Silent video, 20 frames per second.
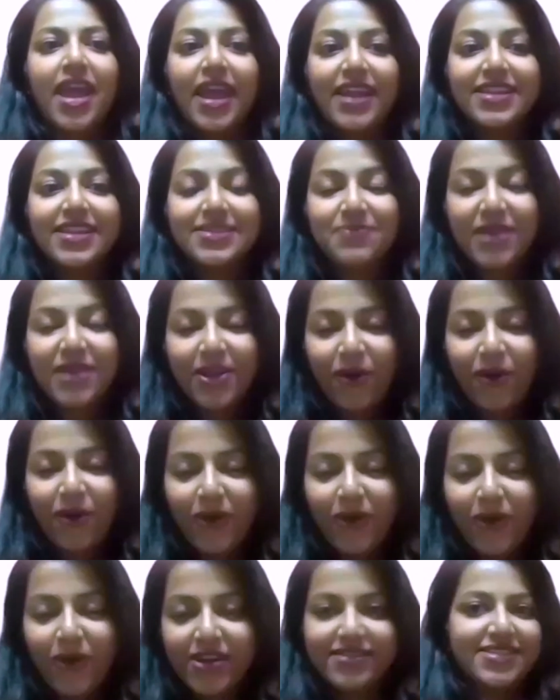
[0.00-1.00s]
It is my
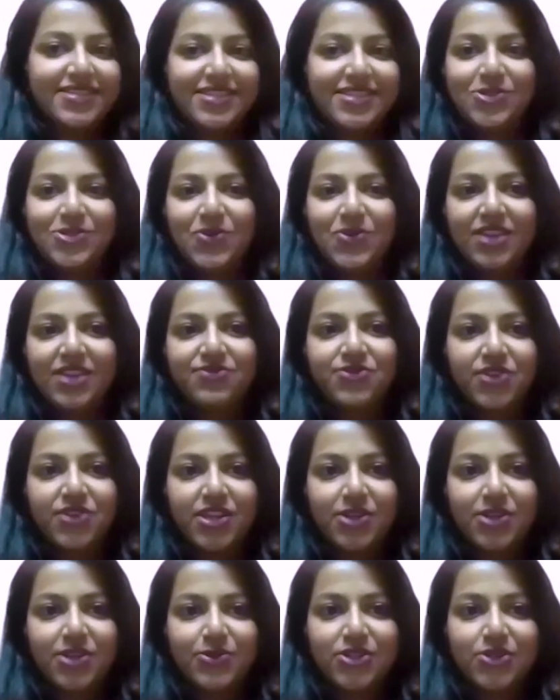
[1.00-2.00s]
honor to
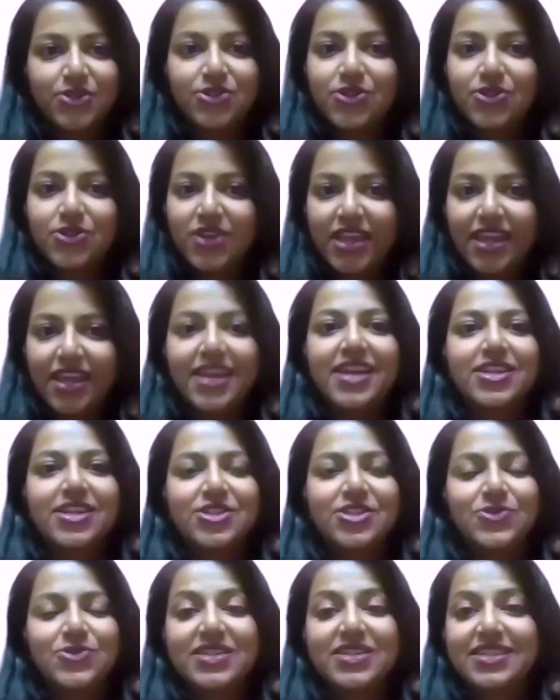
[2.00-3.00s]
introduce you today
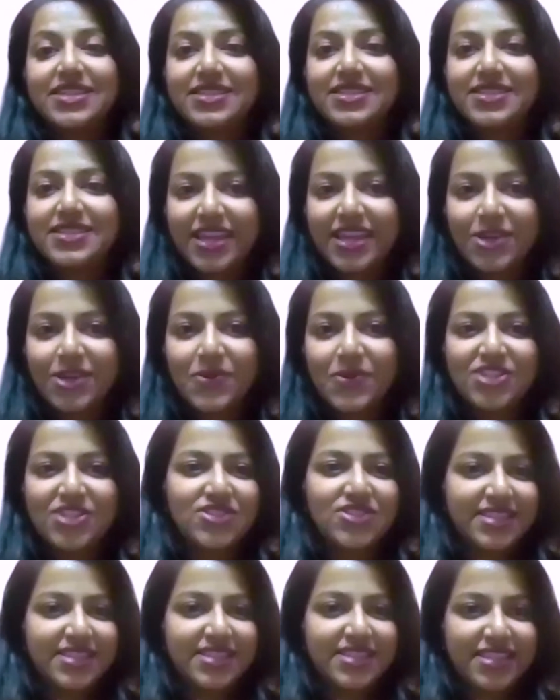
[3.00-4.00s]
to a distinguished
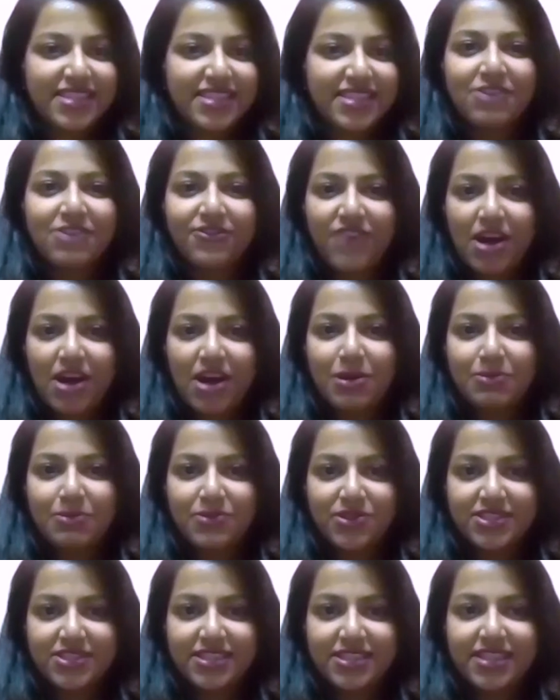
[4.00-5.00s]
senior pharma
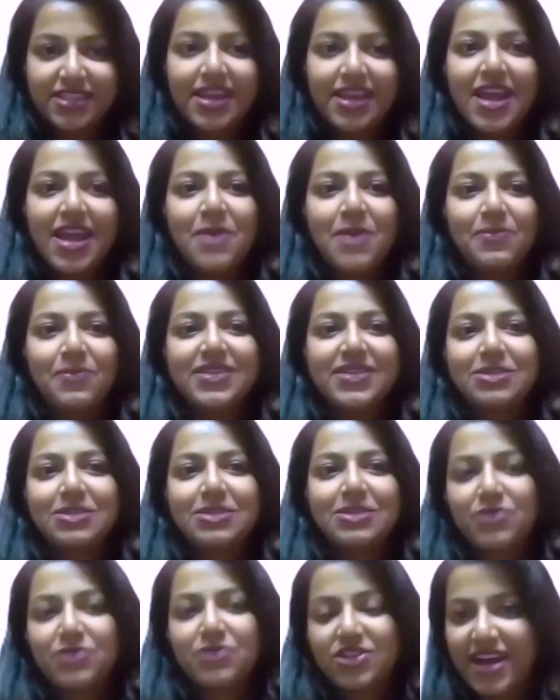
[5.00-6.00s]
person,
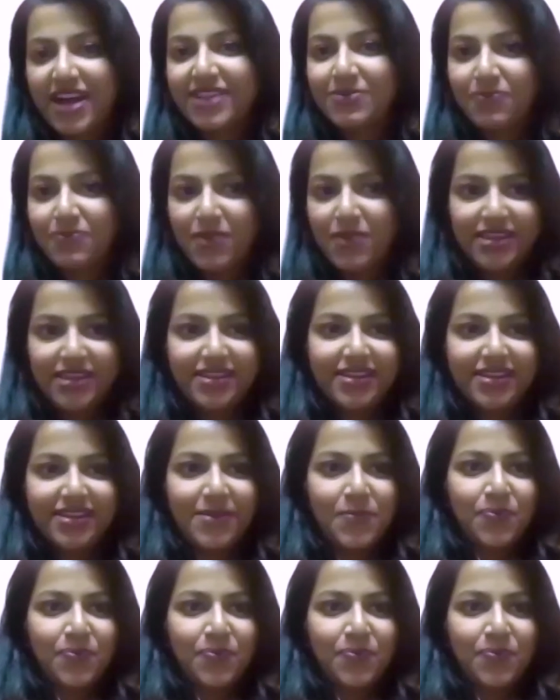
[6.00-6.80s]
Mr. Prashant Menon.